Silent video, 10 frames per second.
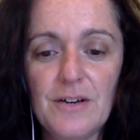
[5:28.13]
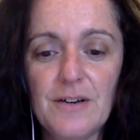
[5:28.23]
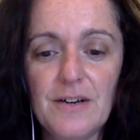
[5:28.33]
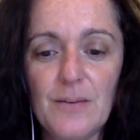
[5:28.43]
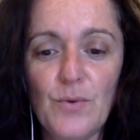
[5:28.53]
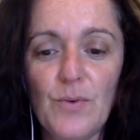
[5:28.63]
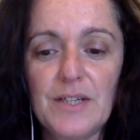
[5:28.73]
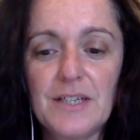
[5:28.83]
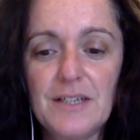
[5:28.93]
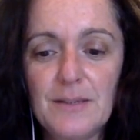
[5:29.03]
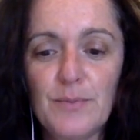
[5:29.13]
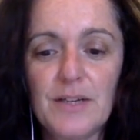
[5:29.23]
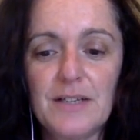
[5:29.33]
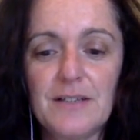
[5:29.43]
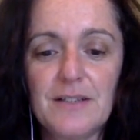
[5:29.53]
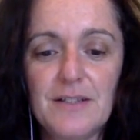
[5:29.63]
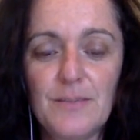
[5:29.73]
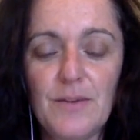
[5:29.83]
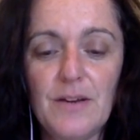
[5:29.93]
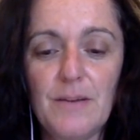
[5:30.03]
And we went to his place. It's
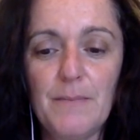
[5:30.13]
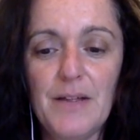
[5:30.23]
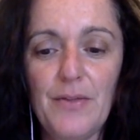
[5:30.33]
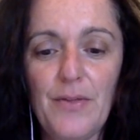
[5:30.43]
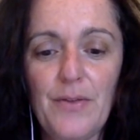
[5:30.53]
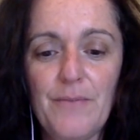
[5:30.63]
been a month